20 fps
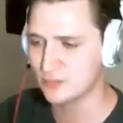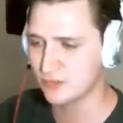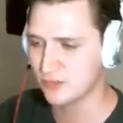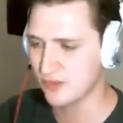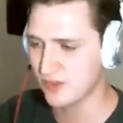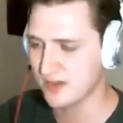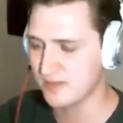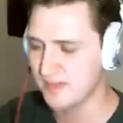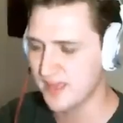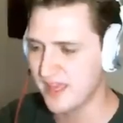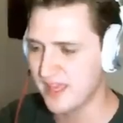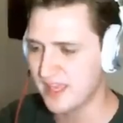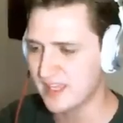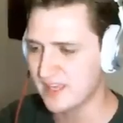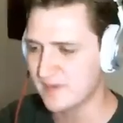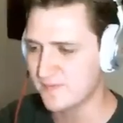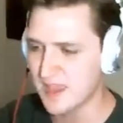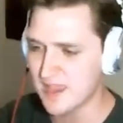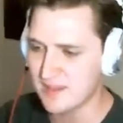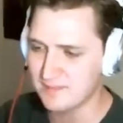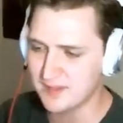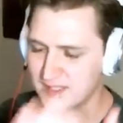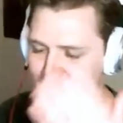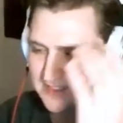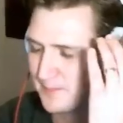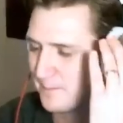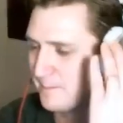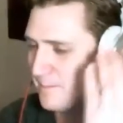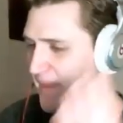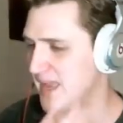with Gravebag if they have like
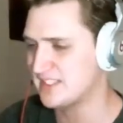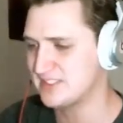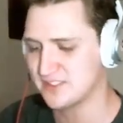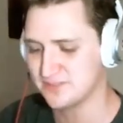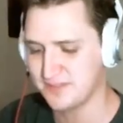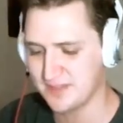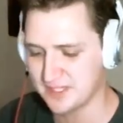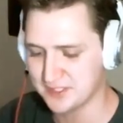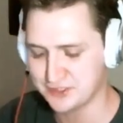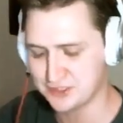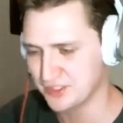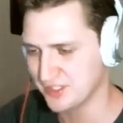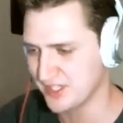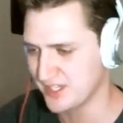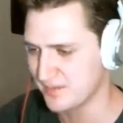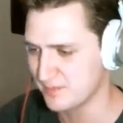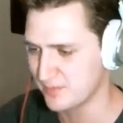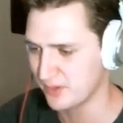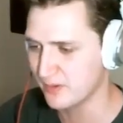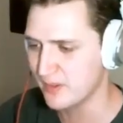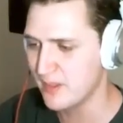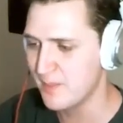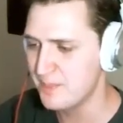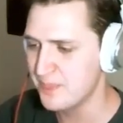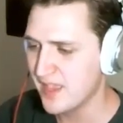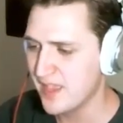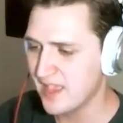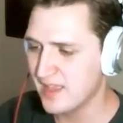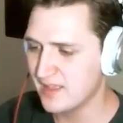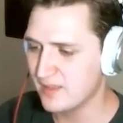some massive ass shit. But
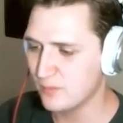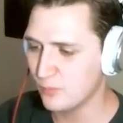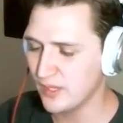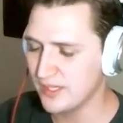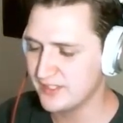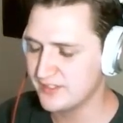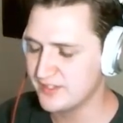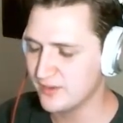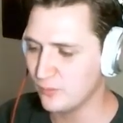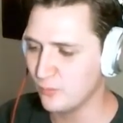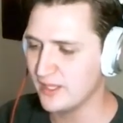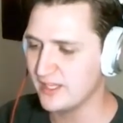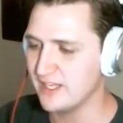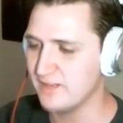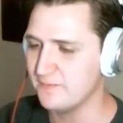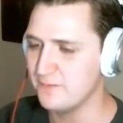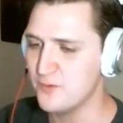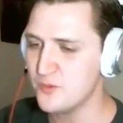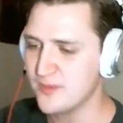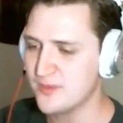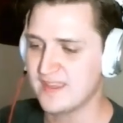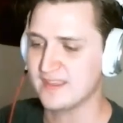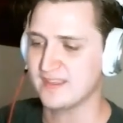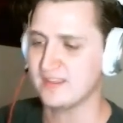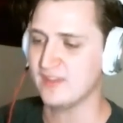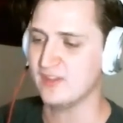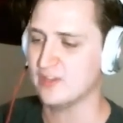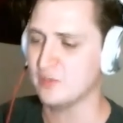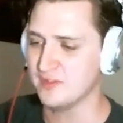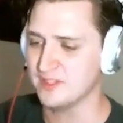what if you can't
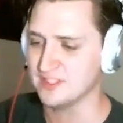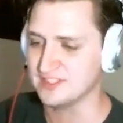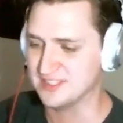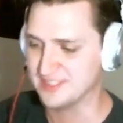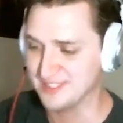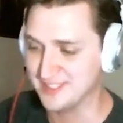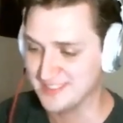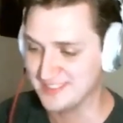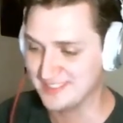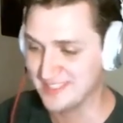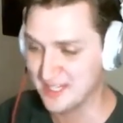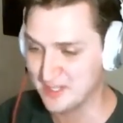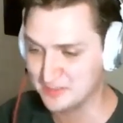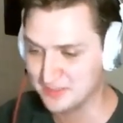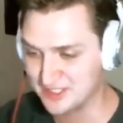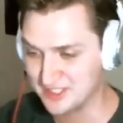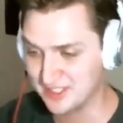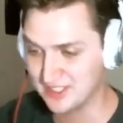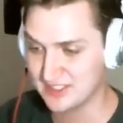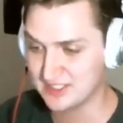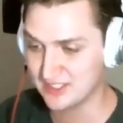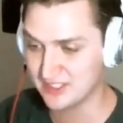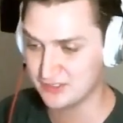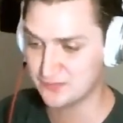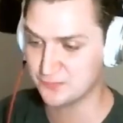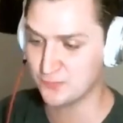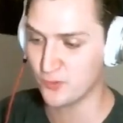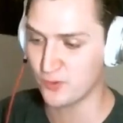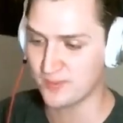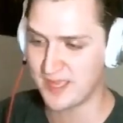kill it with a 6-6 in this
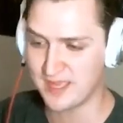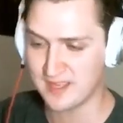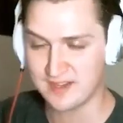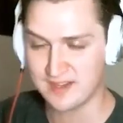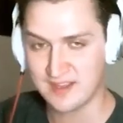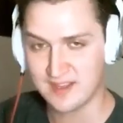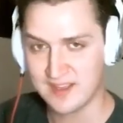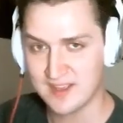format?